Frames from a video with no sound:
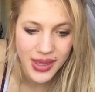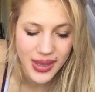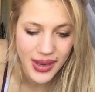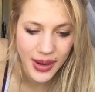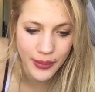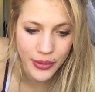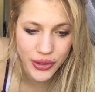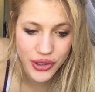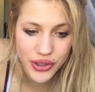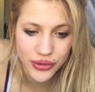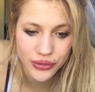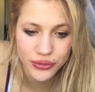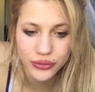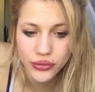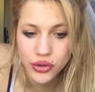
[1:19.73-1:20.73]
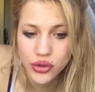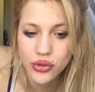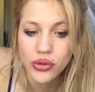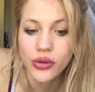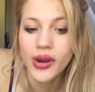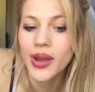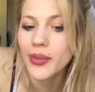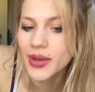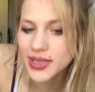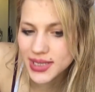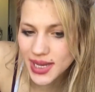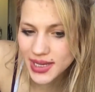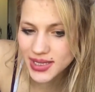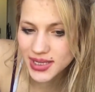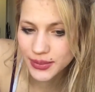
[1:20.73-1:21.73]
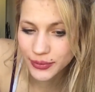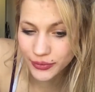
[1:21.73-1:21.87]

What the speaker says: Number 2, do the grandma test